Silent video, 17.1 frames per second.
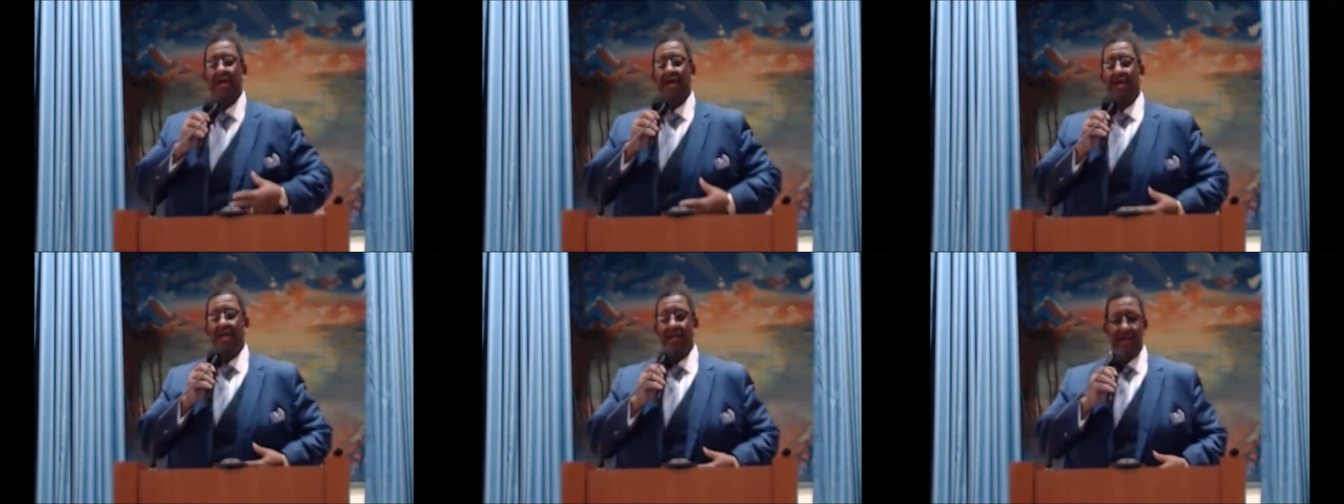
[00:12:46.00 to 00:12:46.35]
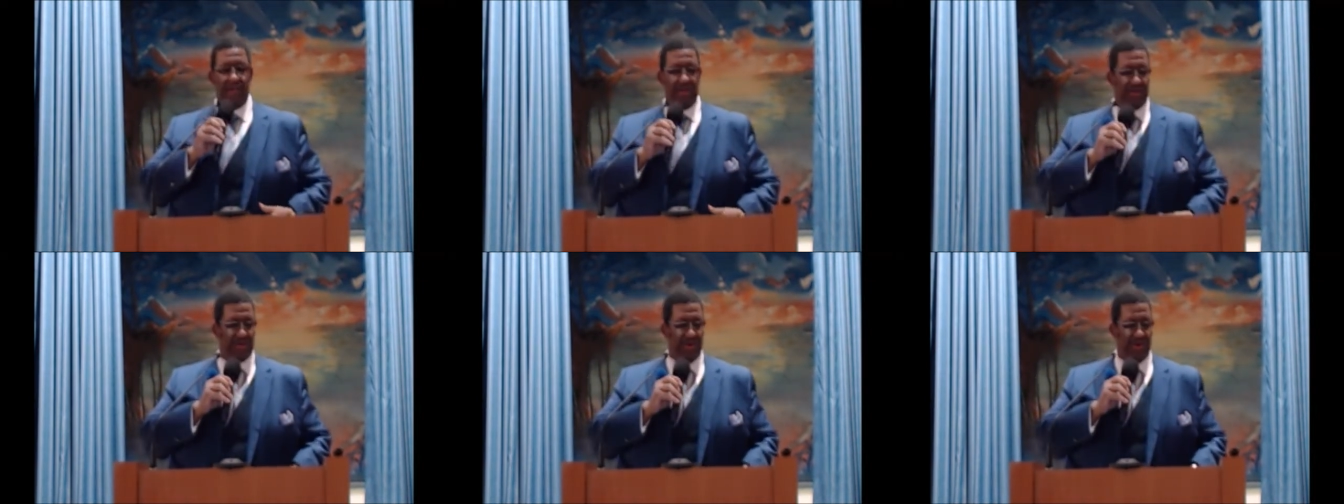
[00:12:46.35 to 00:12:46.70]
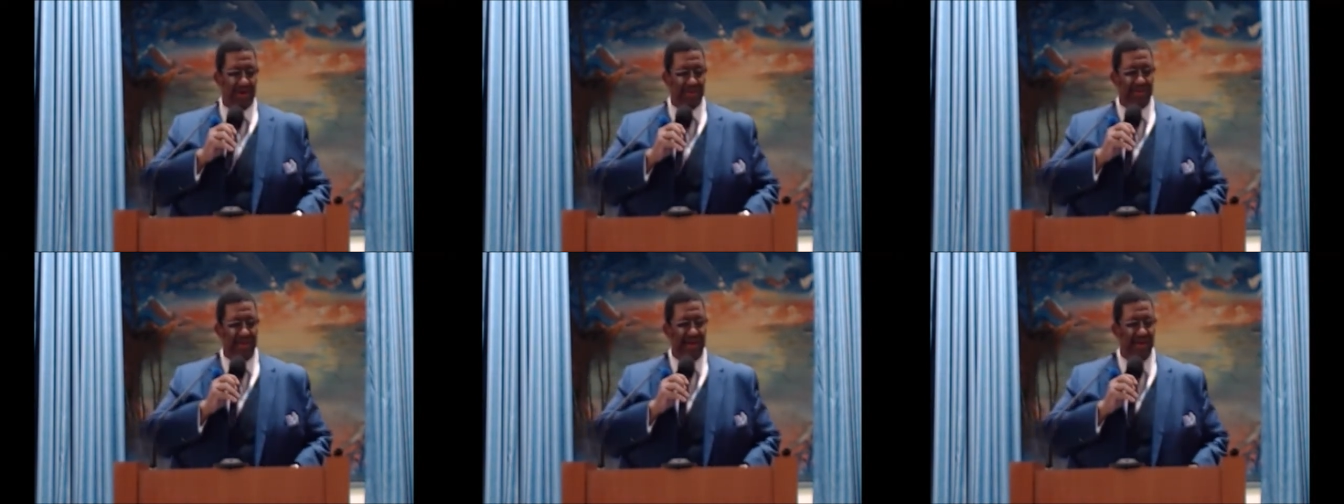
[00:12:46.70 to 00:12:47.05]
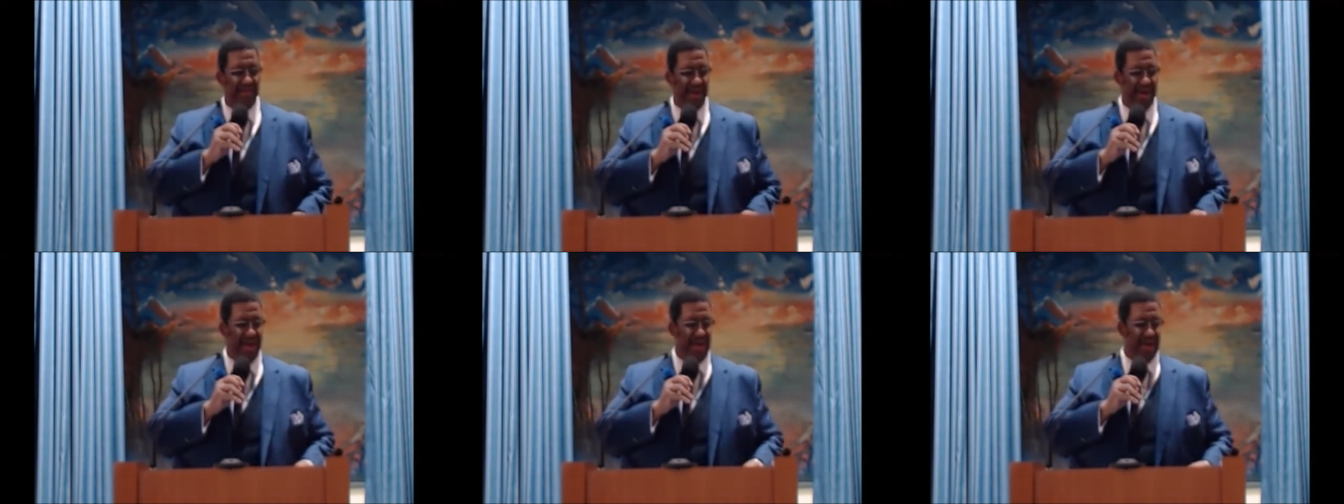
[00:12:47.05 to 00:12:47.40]
Let the church say
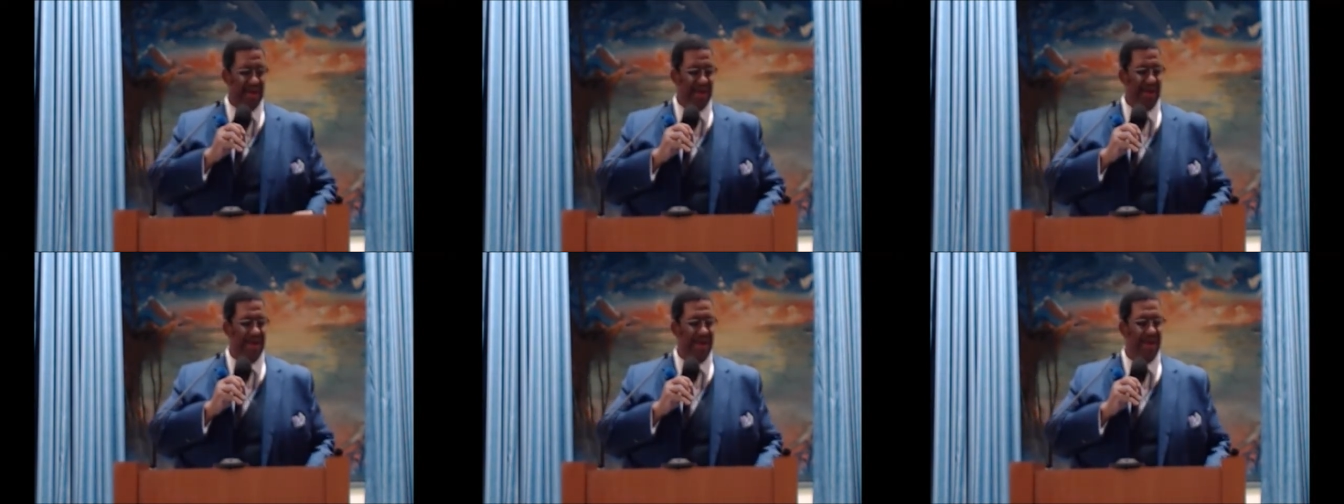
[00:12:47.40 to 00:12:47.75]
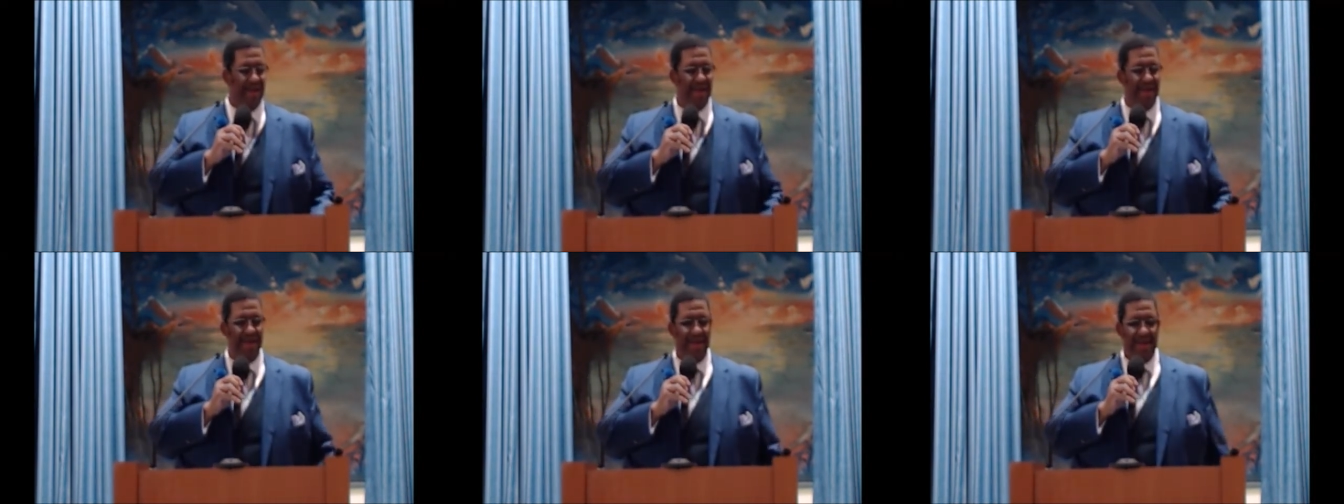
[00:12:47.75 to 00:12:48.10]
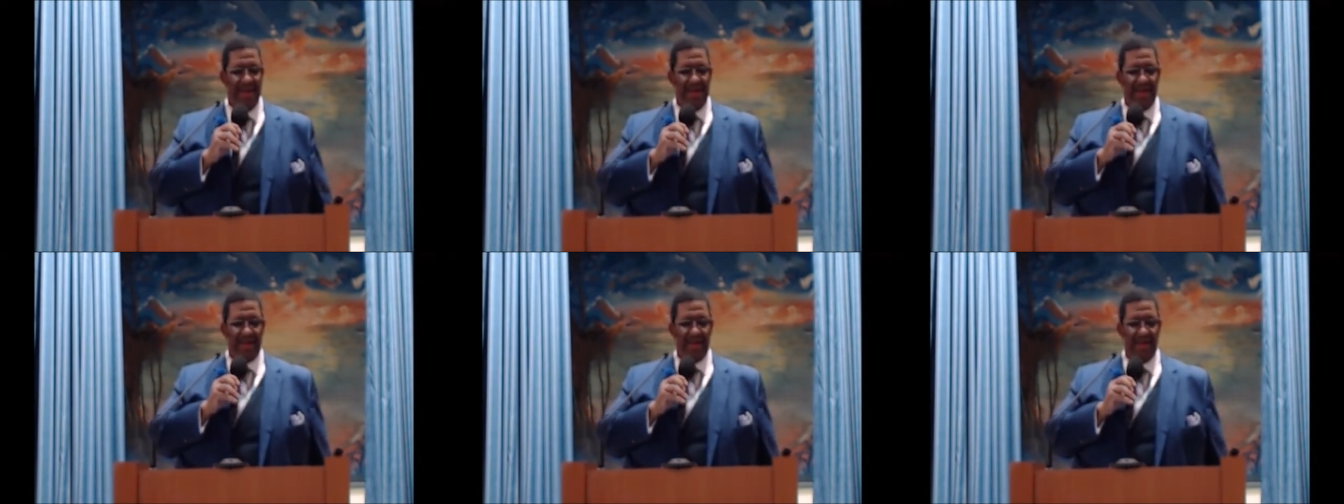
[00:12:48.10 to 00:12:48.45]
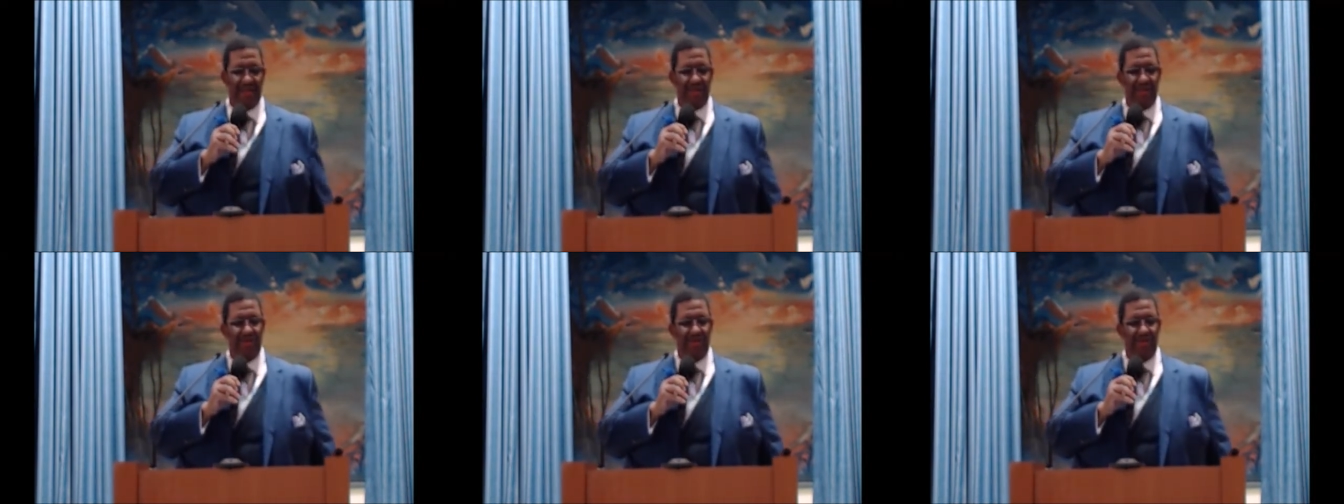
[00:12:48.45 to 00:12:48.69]
amen. Let